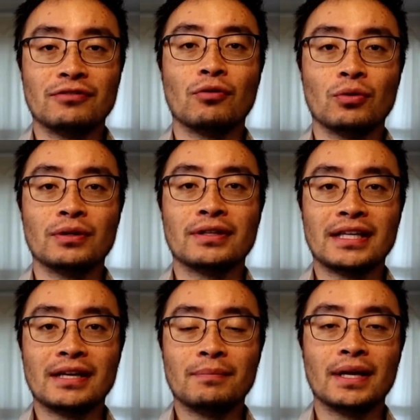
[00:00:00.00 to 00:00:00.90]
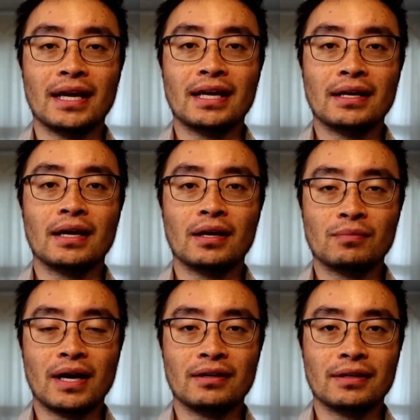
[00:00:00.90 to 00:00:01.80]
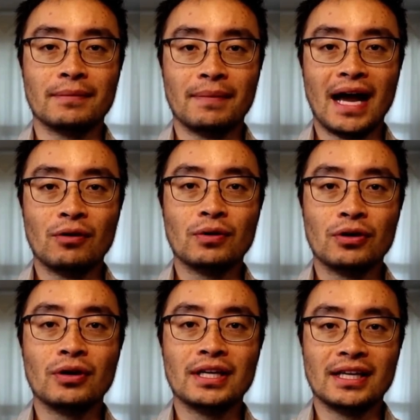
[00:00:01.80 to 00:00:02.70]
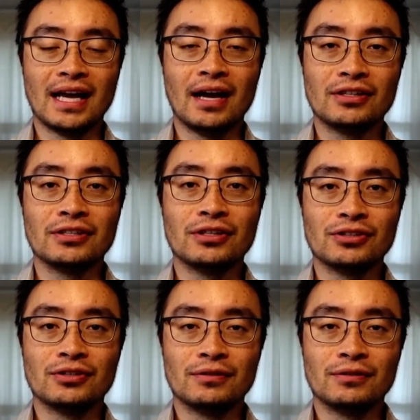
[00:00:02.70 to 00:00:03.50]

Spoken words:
forward-thinking planning rather than backward-looking analysis.